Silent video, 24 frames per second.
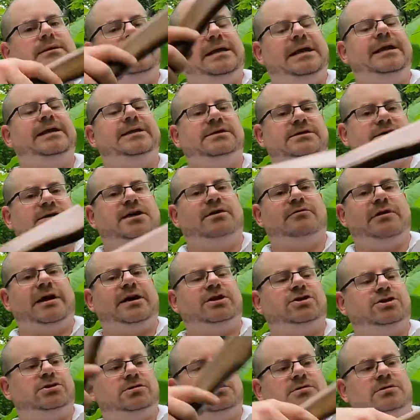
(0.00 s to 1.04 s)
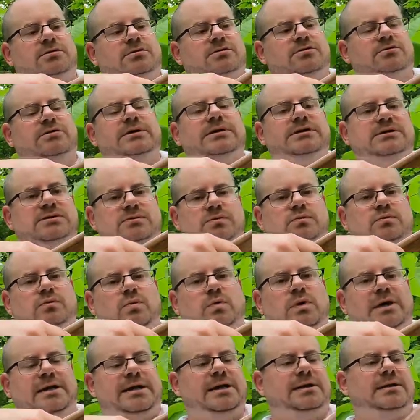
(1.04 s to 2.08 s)
it is directioned. There is
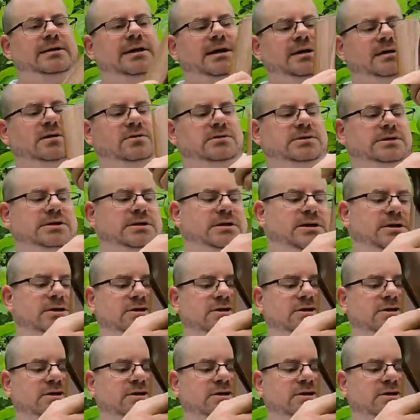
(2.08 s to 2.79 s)
one end that goes in